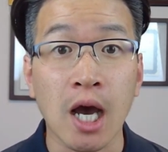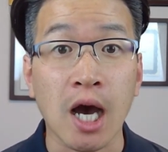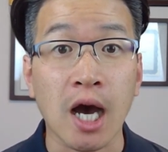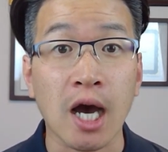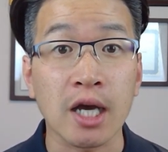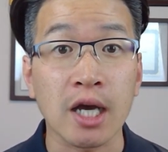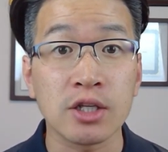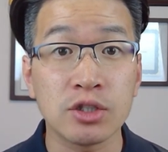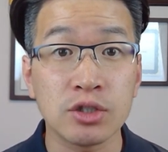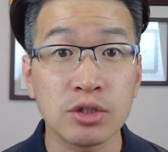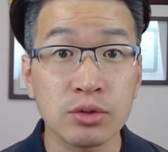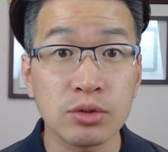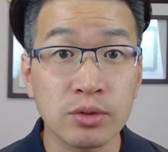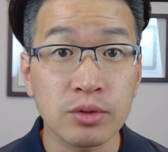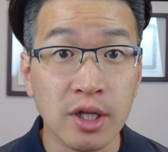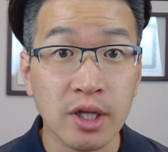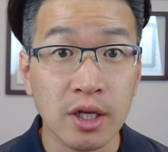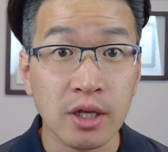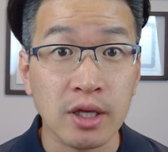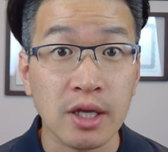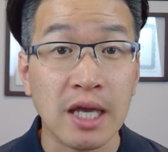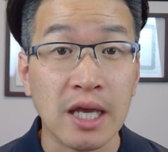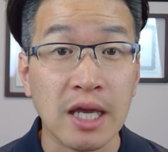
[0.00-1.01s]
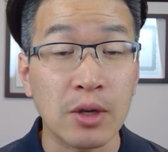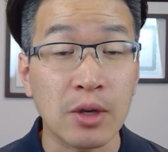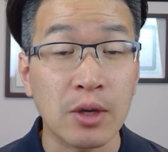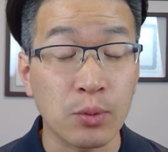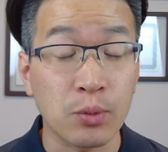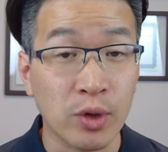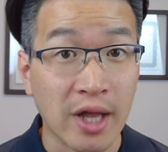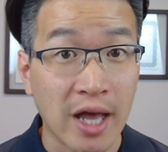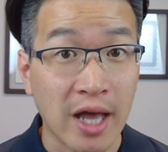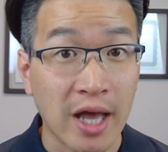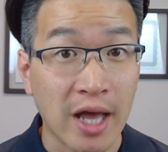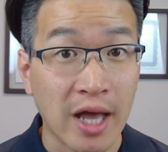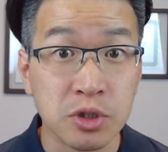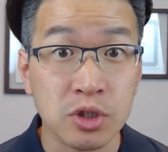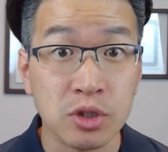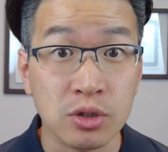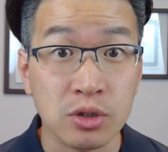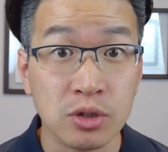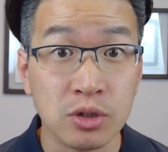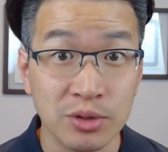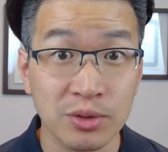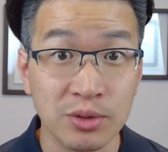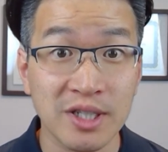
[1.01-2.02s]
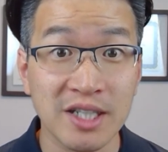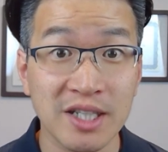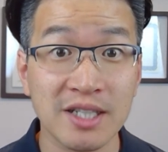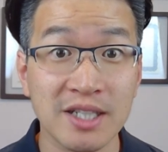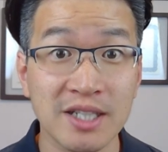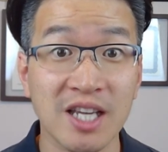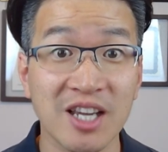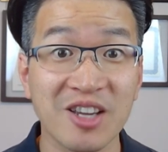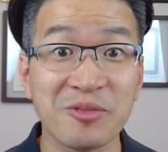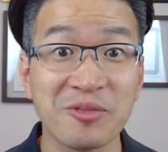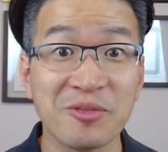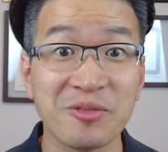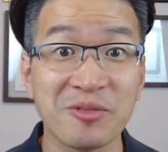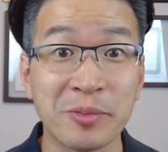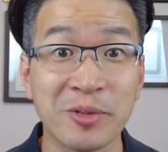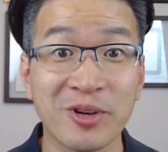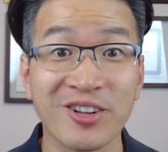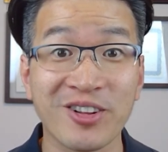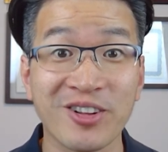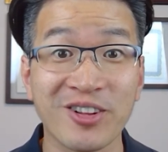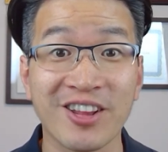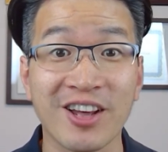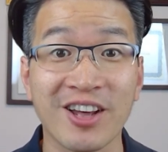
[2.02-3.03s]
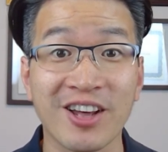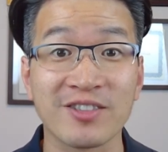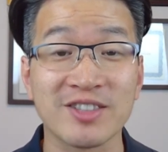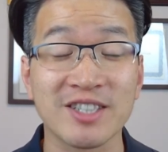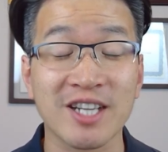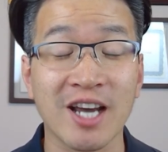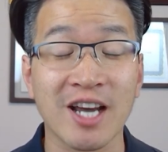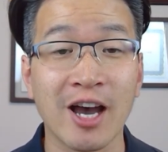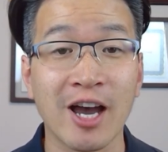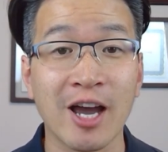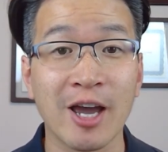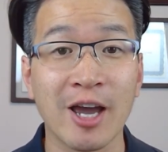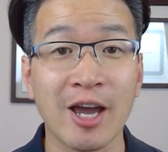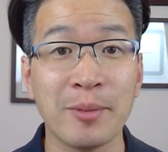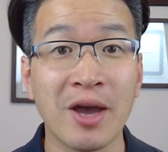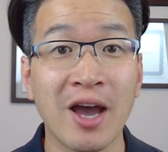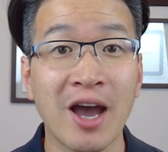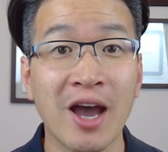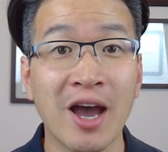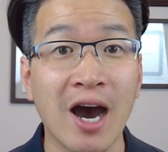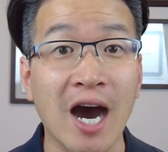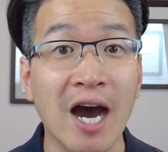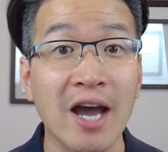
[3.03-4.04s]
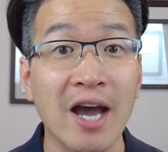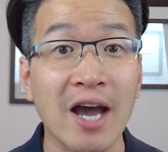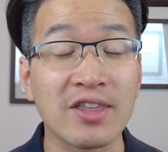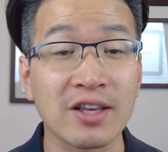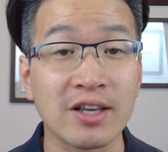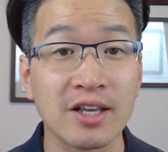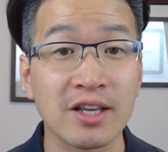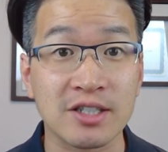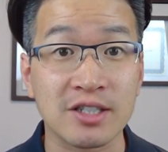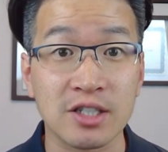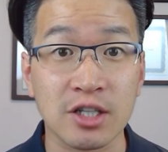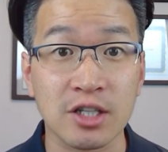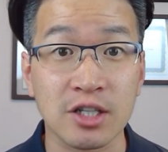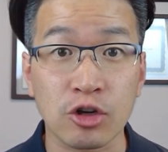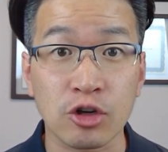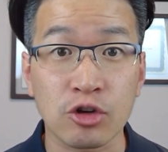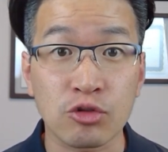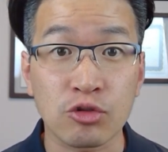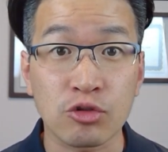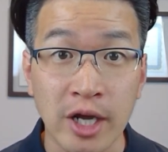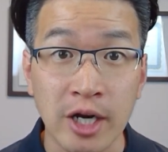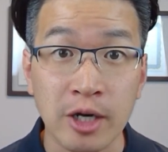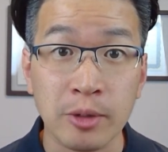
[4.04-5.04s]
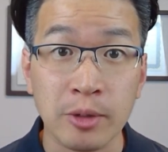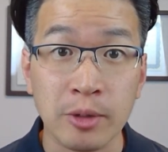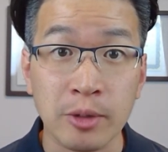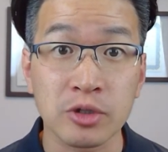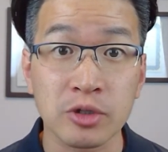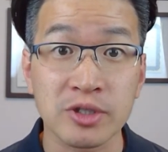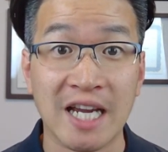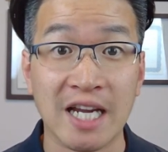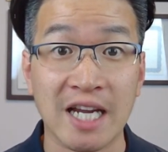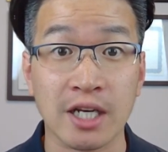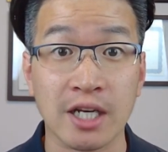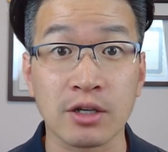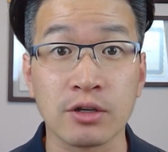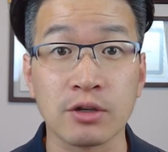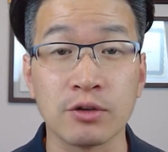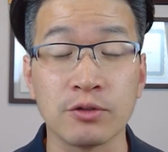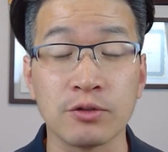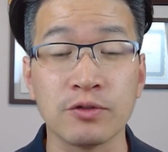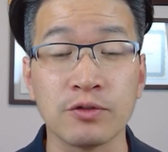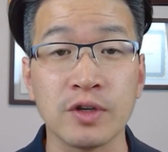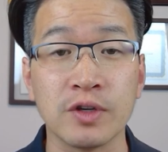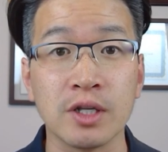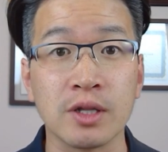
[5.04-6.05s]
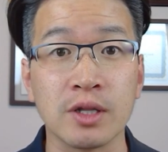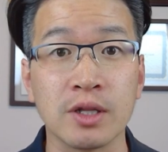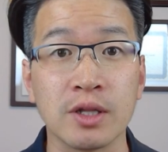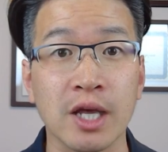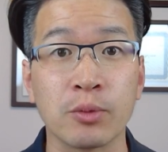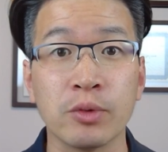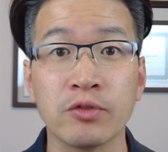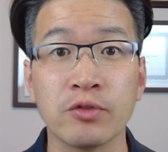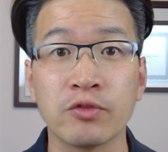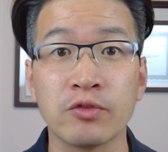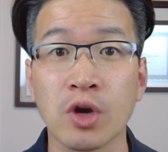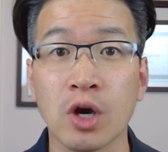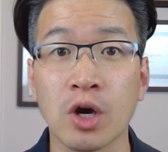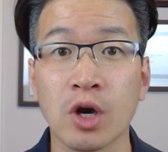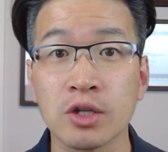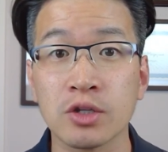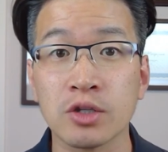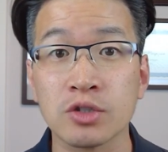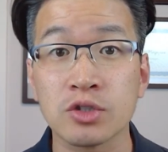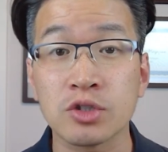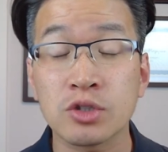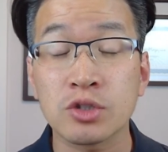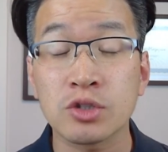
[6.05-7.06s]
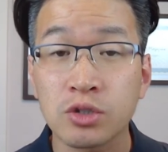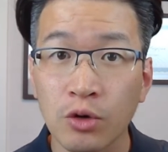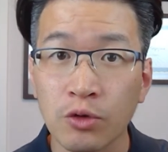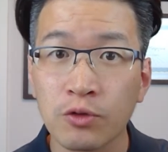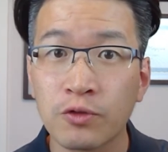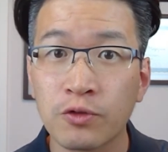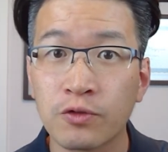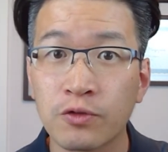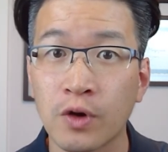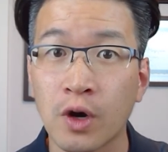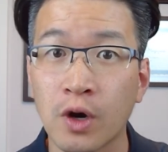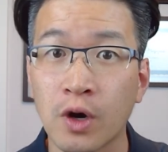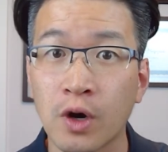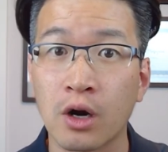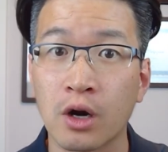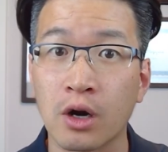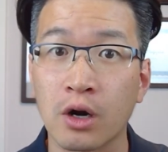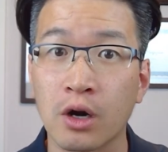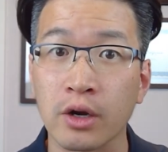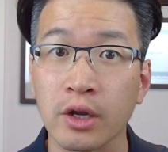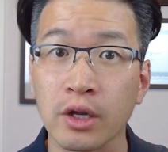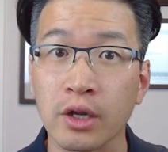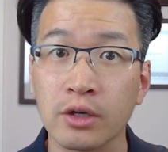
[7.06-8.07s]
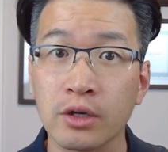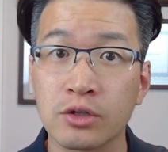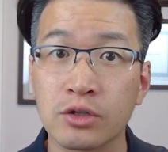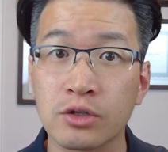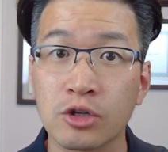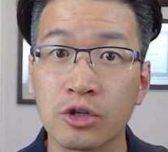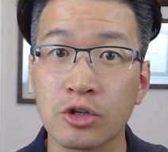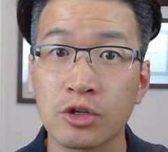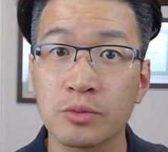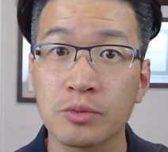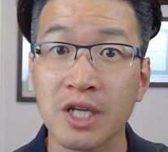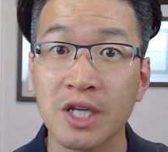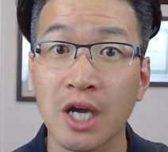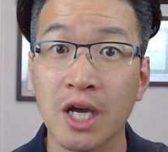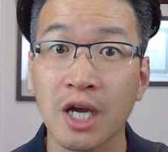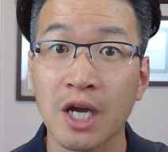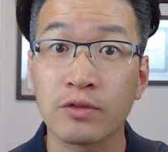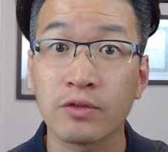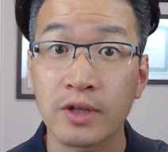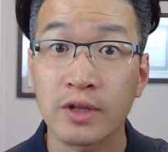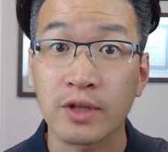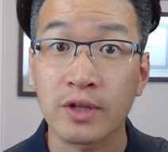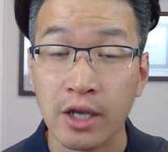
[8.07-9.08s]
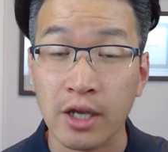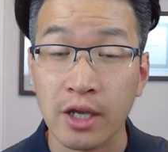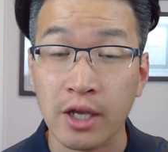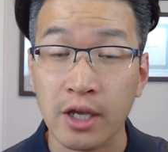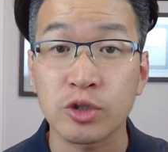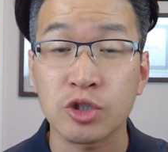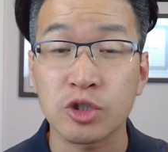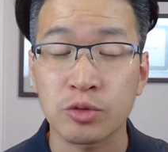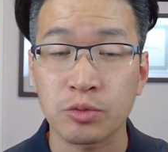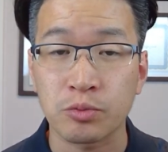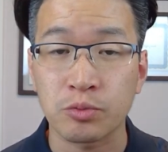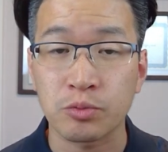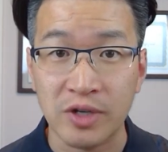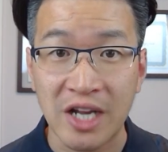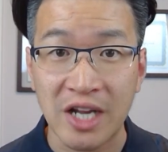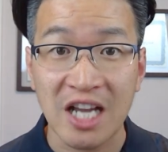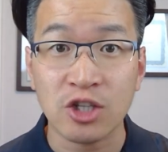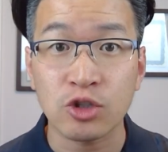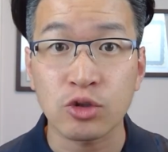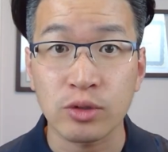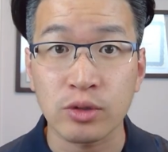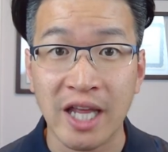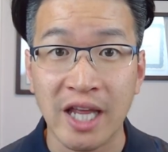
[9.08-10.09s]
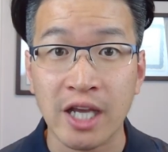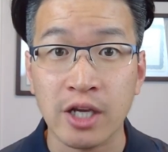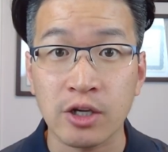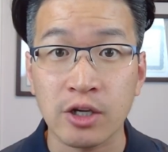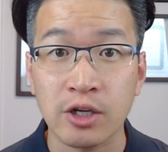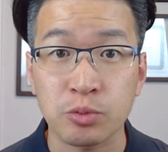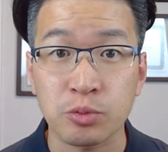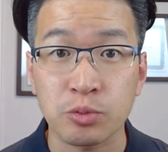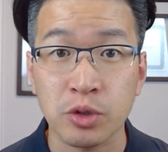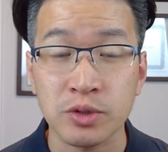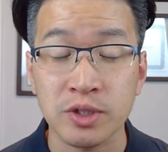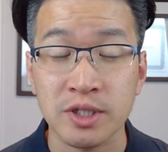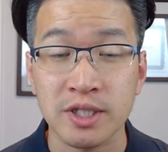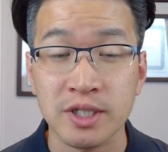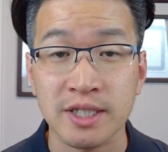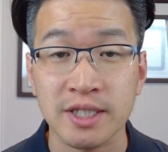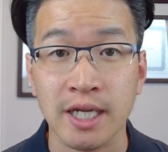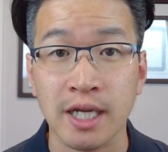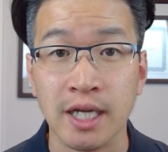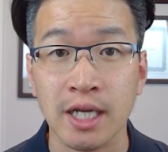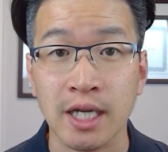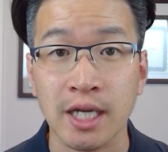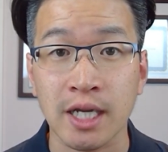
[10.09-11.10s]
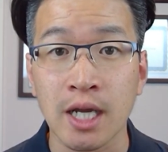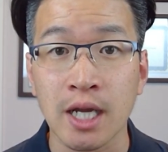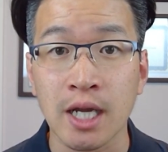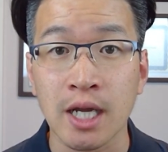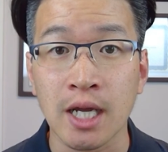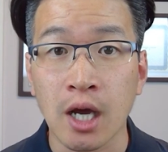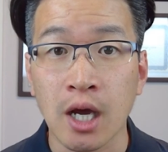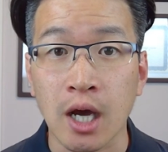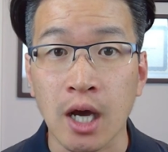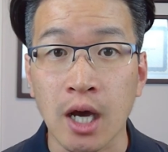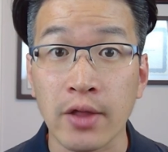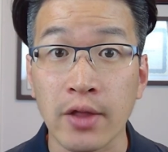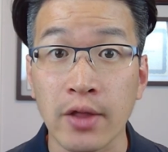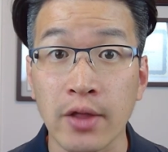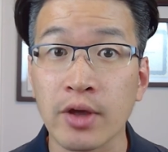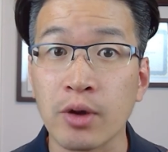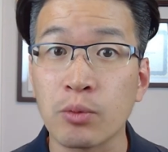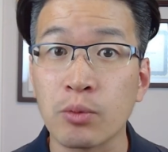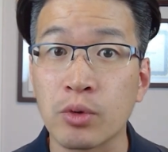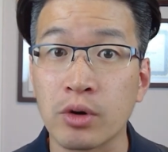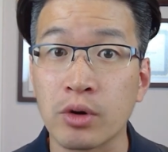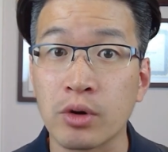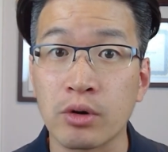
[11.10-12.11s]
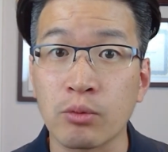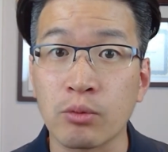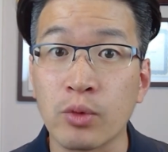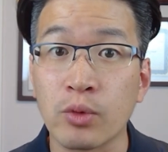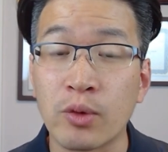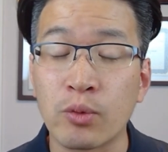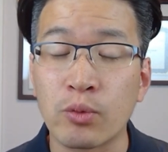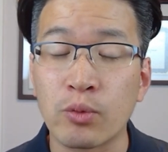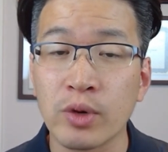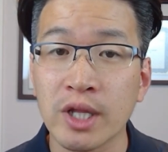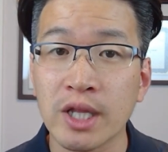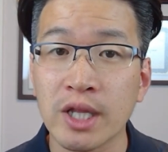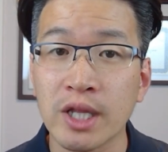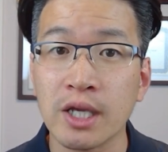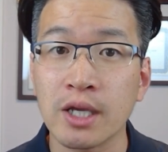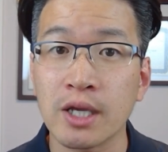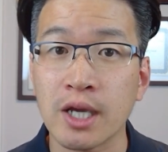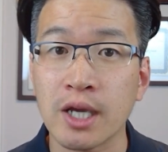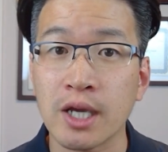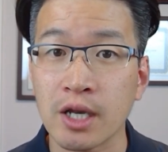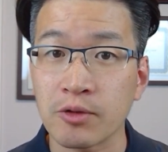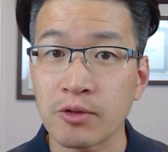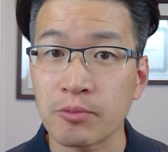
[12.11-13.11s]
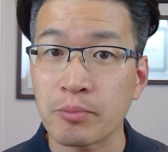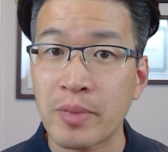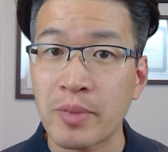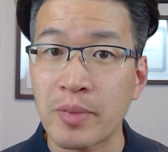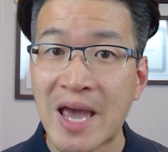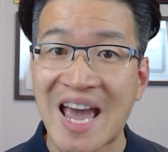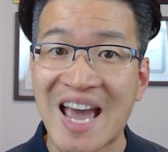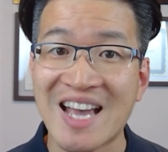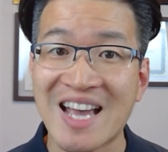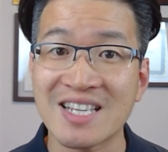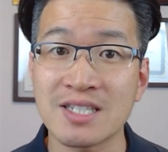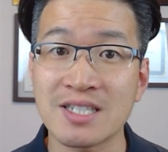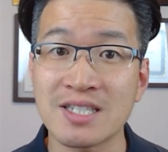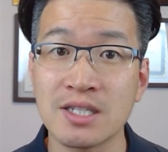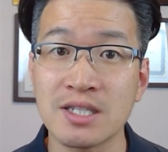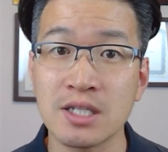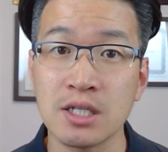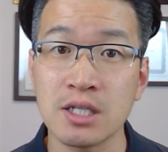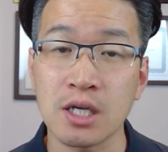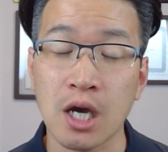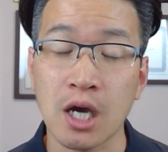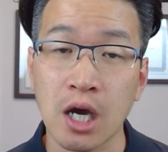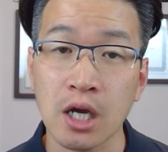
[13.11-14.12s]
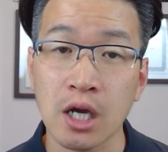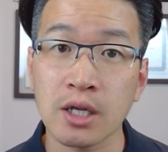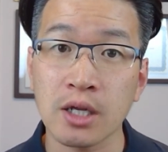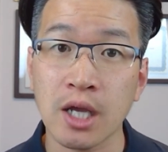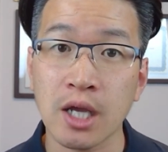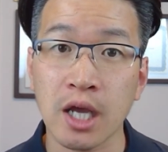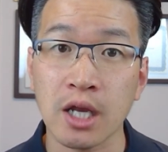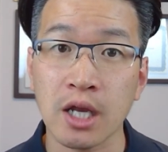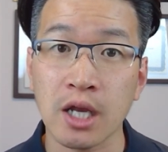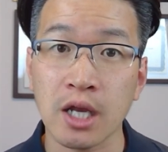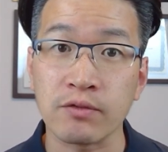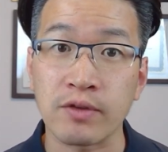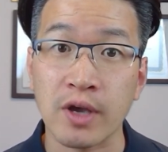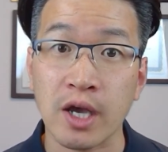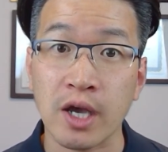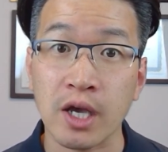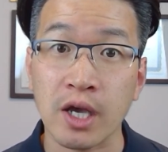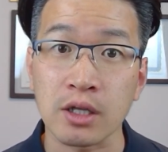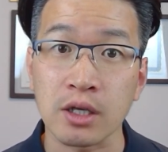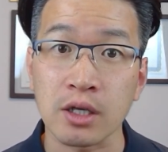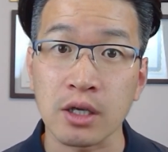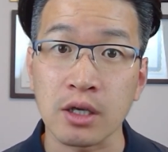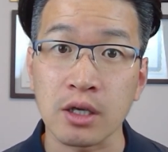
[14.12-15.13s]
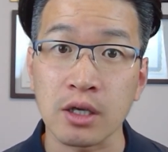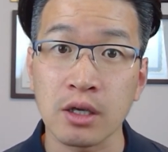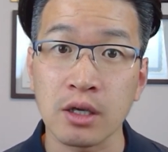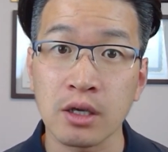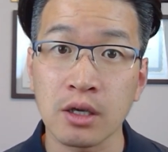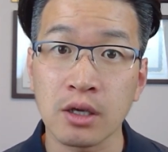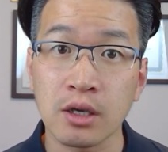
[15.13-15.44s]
I do think it will absolutely save people a lot of time. I think it's an incredible technical feat. Like, we've gone so far in terms of language, natural language processing, that we're really kind of past the uncanny valley